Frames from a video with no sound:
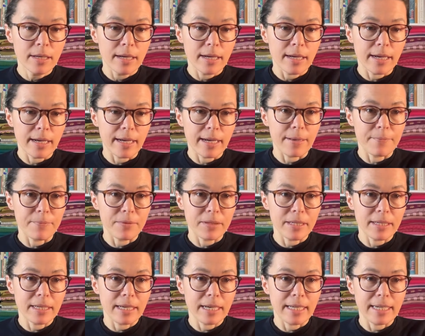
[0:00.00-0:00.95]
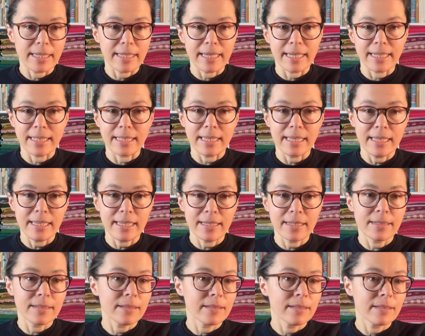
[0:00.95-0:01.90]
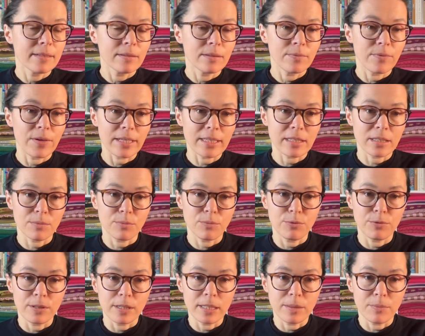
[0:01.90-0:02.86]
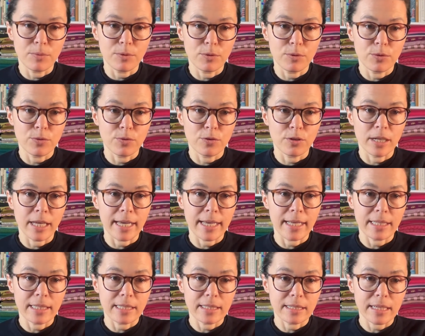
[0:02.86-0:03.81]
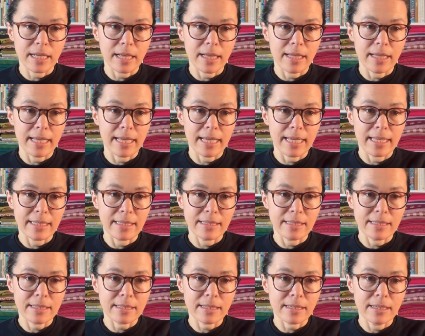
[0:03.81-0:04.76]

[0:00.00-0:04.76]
And again, here, that's a really beautiful layered style. And